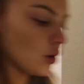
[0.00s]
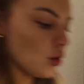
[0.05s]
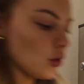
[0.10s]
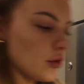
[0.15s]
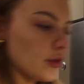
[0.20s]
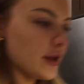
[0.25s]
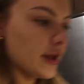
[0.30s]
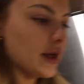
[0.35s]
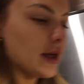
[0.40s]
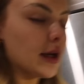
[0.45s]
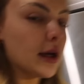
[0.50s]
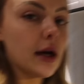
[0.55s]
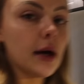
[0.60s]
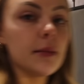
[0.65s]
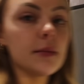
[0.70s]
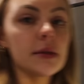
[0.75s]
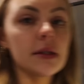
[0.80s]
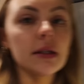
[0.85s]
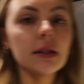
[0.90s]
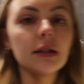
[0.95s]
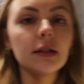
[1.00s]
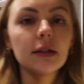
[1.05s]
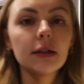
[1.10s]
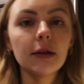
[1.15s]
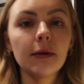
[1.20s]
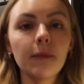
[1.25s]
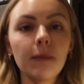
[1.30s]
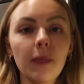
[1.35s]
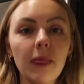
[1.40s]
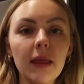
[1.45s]
whole thing comes
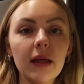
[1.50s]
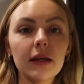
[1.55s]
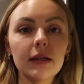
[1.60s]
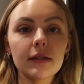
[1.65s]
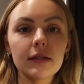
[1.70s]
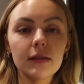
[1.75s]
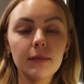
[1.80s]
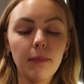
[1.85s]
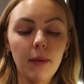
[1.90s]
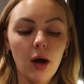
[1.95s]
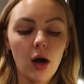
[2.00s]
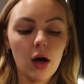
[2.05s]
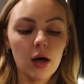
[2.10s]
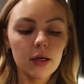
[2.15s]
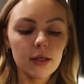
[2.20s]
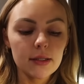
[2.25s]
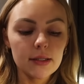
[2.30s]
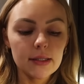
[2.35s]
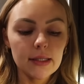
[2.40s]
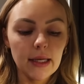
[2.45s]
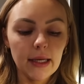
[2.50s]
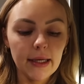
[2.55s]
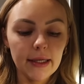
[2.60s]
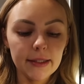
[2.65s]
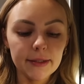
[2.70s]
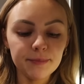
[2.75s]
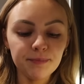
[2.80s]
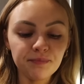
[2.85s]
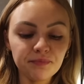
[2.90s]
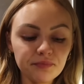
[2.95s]
in this box
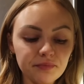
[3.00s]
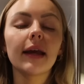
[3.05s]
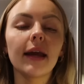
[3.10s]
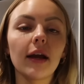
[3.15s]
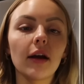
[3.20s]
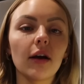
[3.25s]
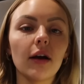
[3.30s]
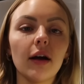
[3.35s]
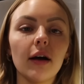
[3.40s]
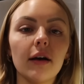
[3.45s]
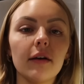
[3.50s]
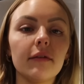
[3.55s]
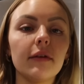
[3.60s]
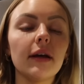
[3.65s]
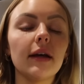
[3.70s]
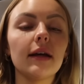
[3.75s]
and Care of